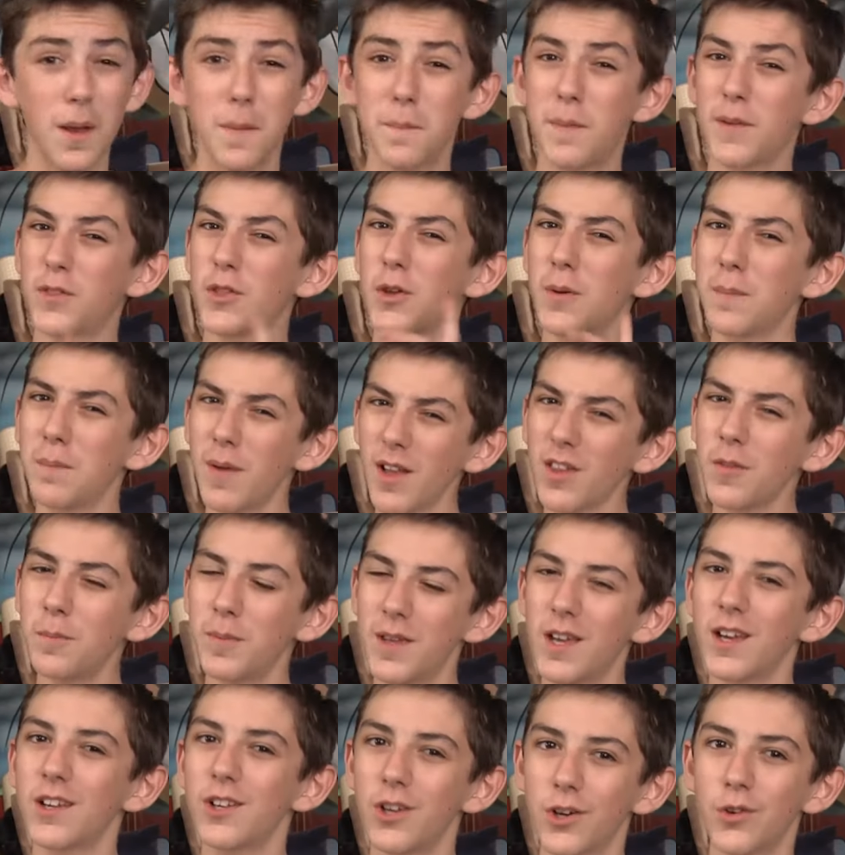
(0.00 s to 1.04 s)
But there must
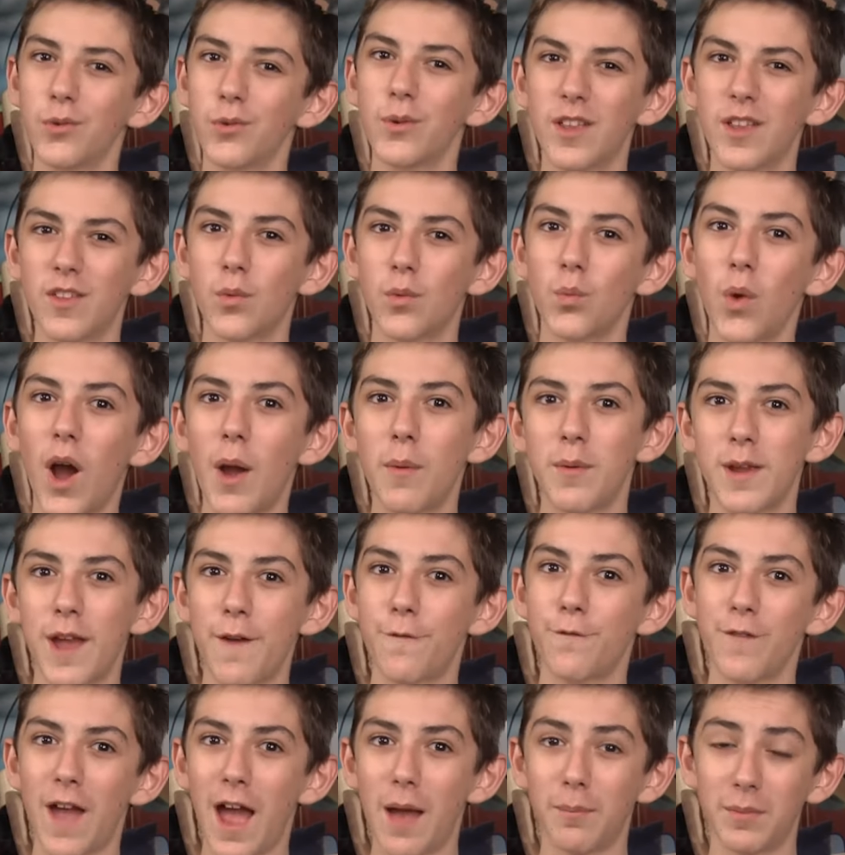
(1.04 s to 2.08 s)
be a good reason why we
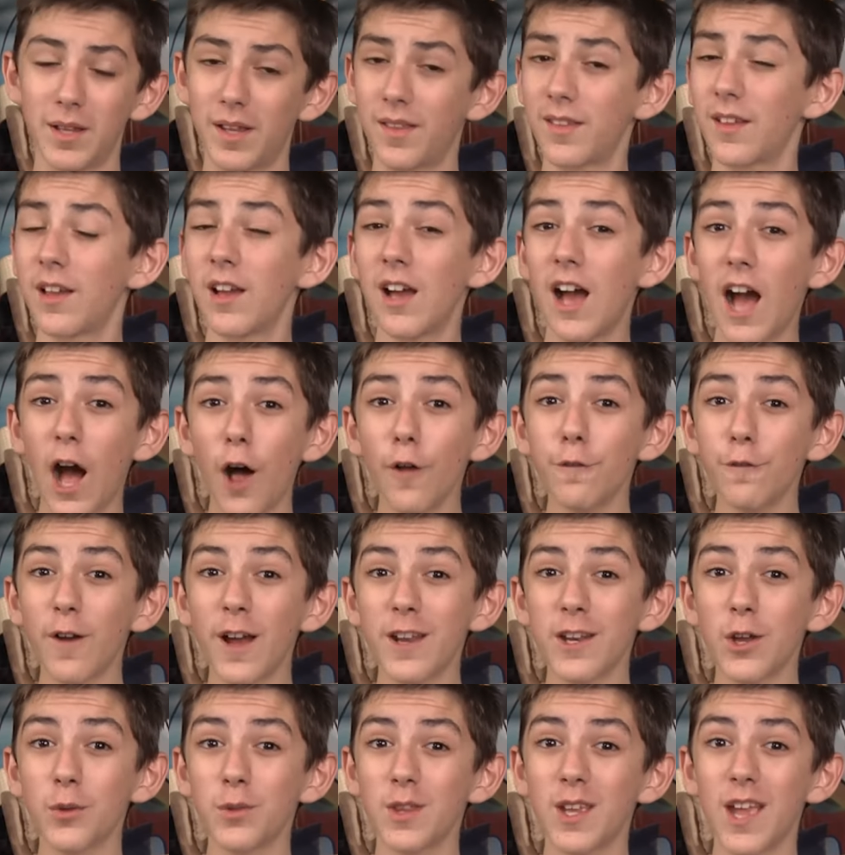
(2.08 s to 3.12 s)
have families. I'll
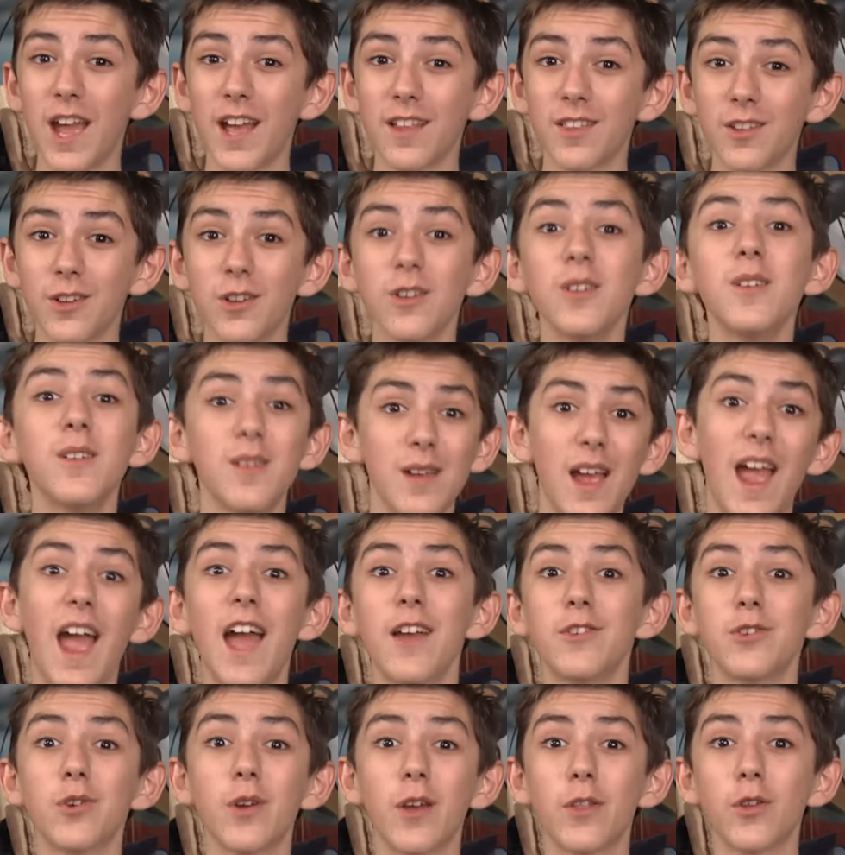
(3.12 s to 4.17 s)
find out the answer
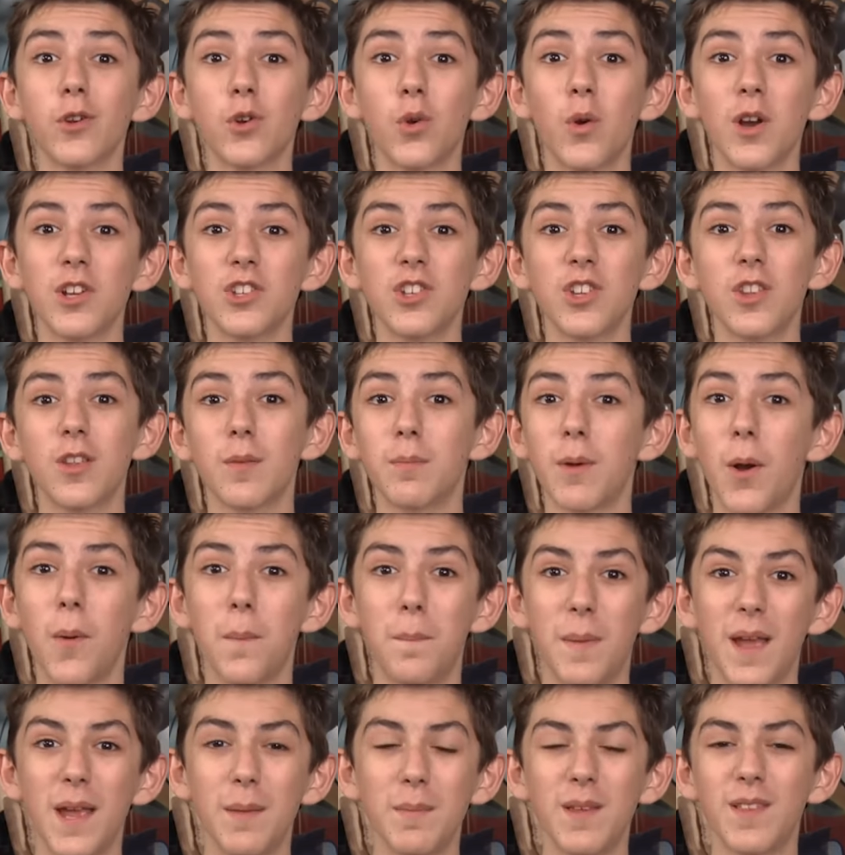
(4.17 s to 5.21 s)
and your other questions about
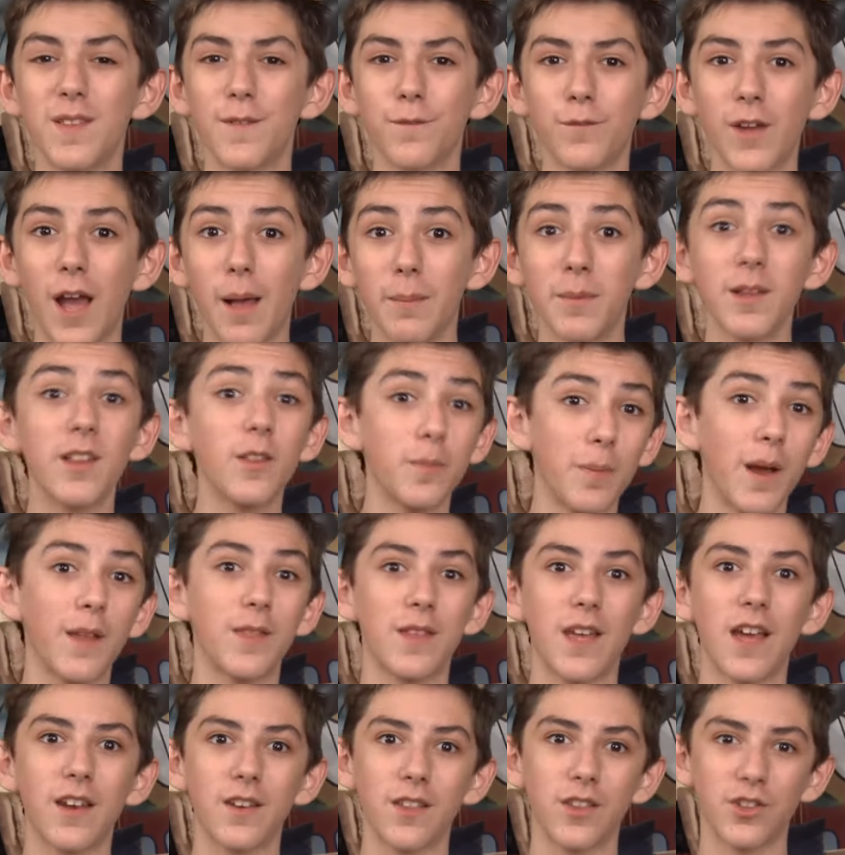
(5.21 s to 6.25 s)
babies and families by
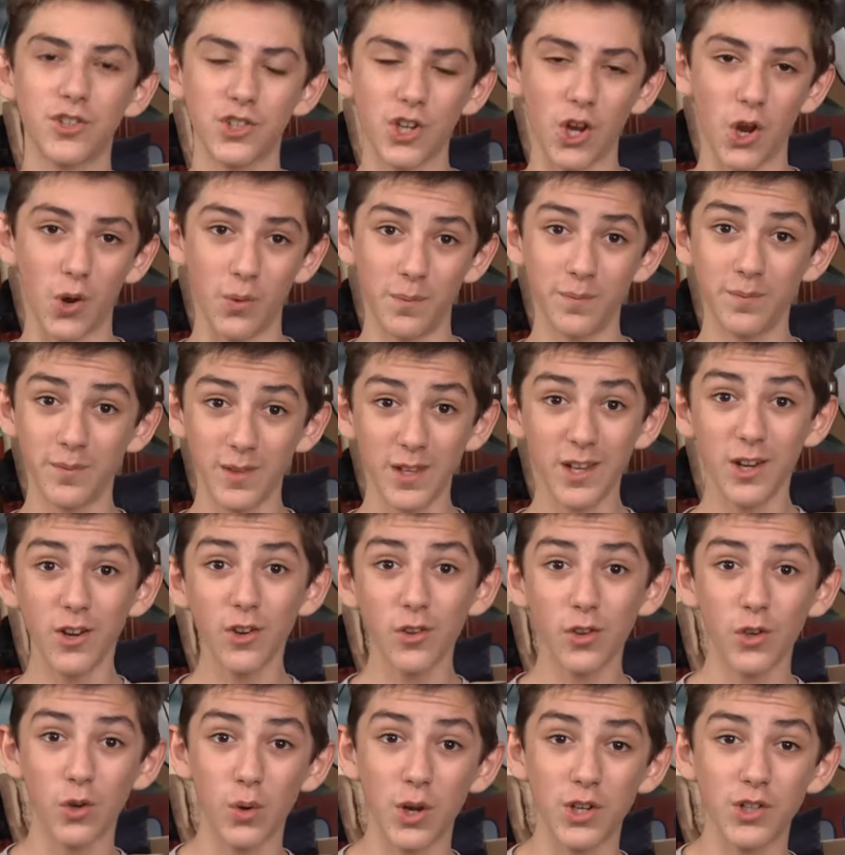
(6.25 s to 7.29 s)
the end of the show.
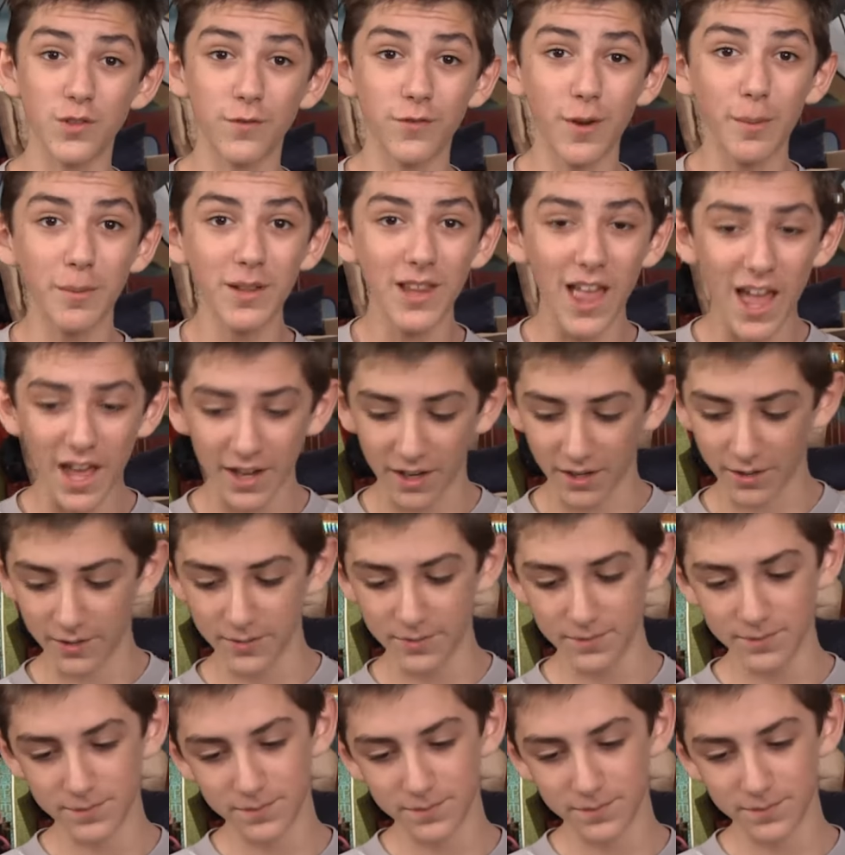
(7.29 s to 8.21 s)
Here's a question from Alana.